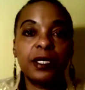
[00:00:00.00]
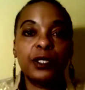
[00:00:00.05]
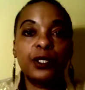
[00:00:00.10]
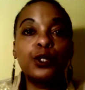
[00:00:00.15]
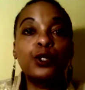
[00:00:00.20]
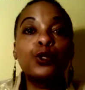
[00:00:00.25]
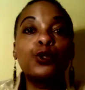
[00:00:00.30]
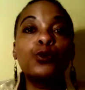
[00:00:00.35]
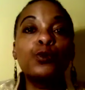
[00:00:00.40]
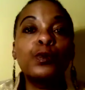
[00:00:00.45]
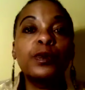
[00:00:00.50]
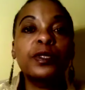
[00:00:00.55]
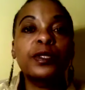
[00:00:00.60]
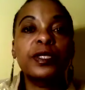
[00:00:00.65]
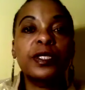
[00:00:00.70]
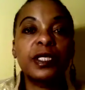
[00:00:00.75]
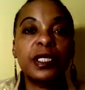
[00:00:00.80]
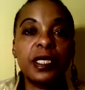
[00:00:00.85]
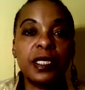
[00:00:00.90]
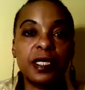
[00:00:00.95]
You will
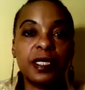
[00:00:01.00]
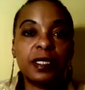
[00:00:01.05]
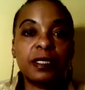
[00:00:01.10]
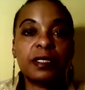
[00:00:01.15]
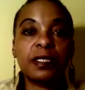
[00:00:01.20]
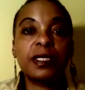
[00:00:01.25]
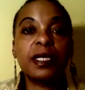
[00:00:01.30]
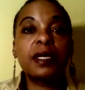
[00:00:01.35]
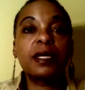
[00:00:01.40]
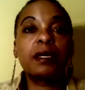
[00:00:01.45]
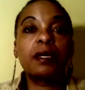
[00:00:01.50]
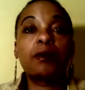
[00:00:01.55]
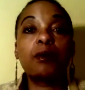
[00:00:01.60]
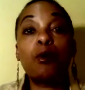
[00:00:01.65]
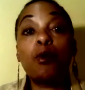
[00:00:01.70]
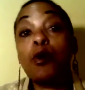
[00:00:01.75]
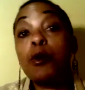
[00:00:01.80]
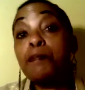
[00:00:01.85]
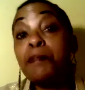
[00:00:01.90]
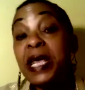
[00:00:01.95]
see it
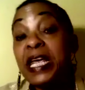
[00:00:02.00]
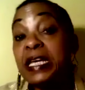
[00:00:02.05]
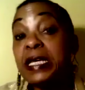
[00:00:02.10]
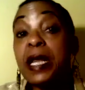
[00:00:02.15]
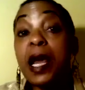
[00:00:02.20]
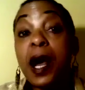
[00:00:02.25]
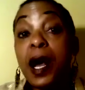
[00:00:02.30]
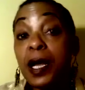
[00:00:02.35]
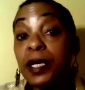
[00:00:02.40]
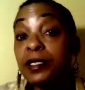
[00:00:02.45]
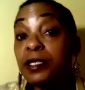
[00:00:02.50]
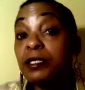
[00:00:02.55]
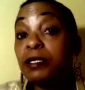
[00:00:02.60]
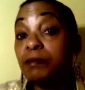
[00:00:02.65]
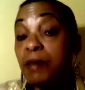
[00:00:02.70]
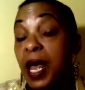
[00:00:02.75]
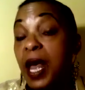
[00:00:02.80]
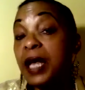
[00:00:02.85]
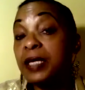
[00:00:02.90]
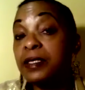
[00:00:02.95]
or may not,
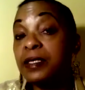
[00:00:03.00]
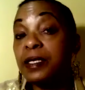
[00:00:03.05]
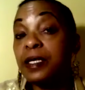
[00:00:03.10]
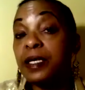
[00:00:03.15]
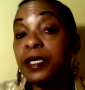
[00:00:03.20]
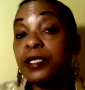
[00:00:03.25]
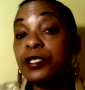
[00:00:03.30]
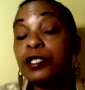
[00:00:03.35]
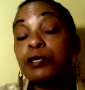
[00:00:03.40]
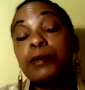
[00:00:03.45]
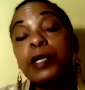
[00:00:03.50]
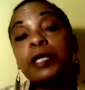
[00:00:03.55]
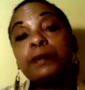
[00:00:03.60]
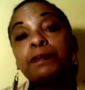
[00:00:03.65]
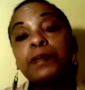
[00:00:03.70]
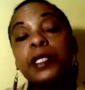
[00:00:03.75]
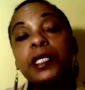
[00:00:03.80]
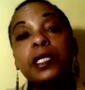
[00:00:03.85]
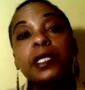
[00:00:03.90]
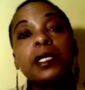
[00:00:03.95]
as the case may
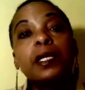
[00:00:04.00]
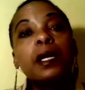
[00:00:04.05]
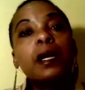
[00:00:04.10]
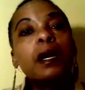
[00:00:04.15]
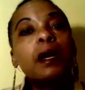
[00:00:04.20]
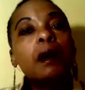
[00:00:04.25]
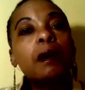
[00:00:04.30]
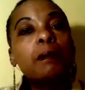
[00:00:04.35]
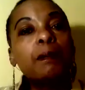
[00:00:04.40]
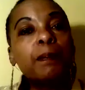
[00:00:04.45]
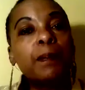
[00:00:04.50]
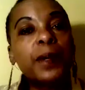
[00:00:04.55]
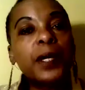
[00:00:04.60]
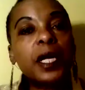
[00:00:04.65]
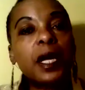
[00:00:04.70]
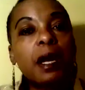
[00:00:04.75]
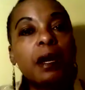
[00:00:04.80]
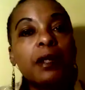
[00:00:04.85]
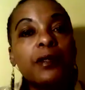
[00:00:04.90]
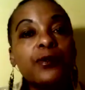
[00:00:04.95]
be,
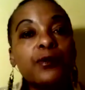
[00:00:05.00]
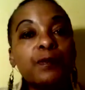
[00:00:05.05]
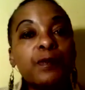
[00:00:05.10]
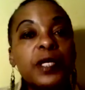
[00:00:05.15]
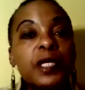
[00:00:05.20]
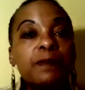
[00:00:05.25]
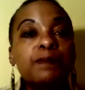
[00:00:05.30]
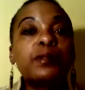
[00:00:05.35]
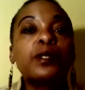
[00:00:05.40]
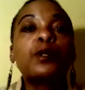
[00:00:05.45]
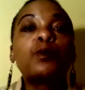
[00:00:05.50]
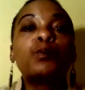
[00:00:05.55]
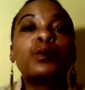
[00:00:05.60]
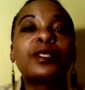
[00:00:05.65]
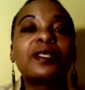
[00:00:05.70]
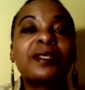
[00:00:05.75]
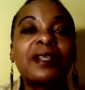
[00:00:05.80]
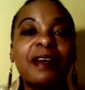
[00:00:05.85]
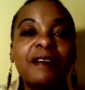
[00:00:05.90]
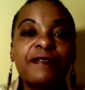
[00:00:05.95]
but other people
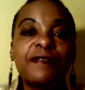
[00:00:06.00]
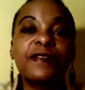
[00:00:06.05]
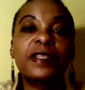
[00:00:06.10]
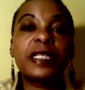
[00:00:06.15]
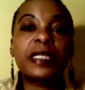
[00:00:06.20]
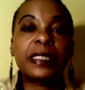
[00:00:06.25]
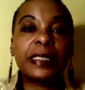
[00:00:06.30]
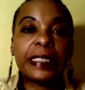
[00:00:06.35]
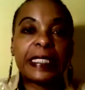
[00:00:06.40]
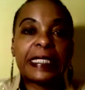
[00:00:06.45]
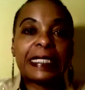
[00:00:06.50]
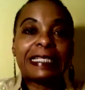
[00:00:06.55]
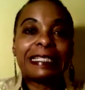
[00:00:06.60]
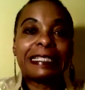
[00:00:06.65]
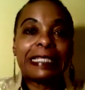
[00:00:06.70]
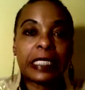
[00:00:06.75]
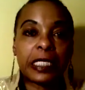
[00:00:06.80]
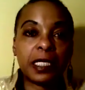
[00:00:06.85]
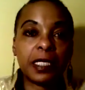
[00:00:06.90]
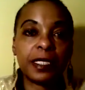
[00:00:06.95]
will definitely
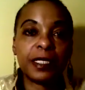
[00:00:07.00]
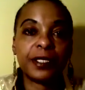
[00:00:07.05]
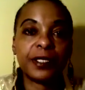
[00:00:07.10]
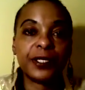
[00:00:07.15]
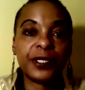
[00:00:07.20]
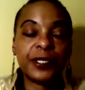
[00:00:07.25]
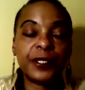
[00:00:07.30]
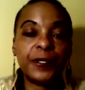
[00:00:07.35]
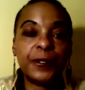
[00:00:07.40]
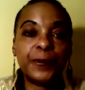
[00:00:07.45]
see it.